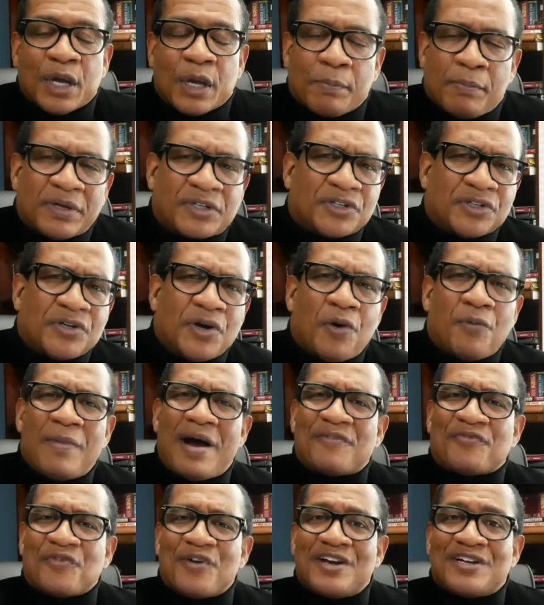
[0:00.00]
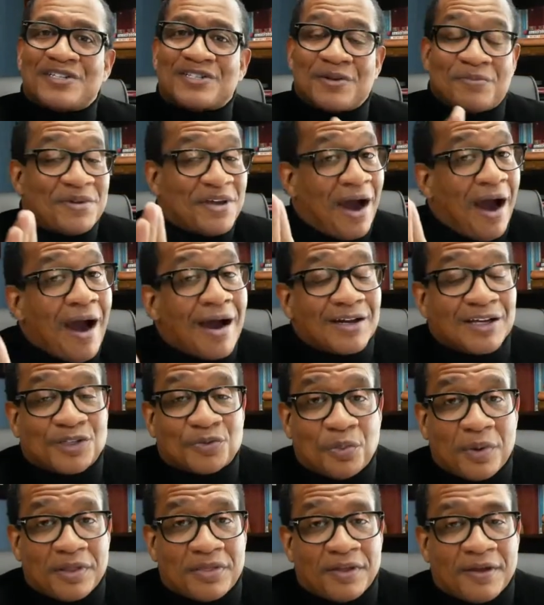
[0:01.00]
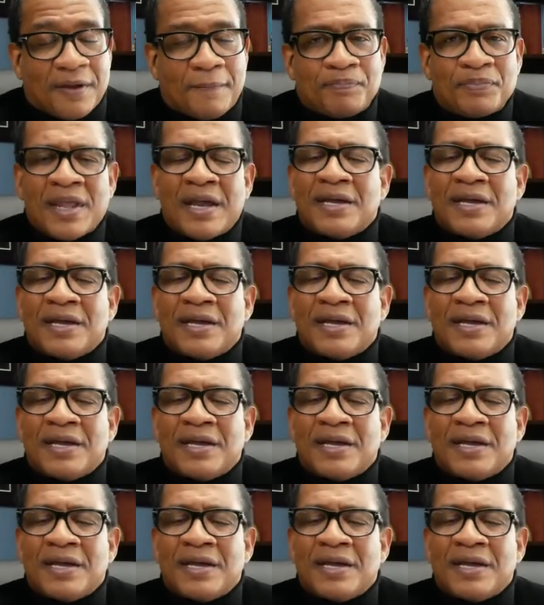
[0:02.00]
but you know, my friends, to be honest with you,